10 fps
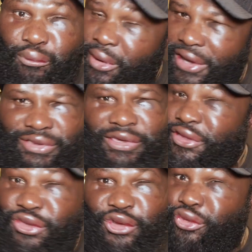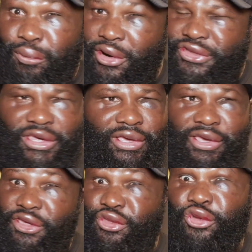But it's not the boxing,
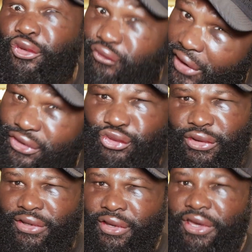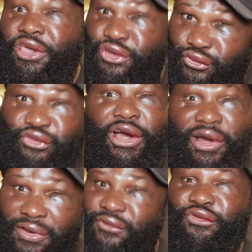it's not the fight trick. It's
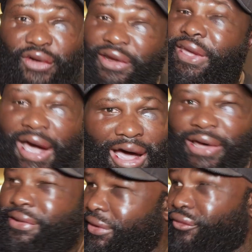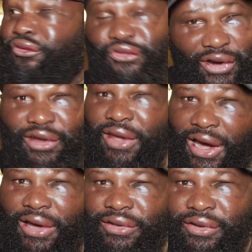very hard.
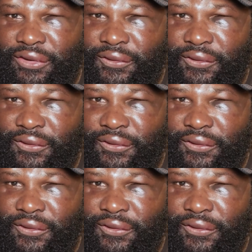Bare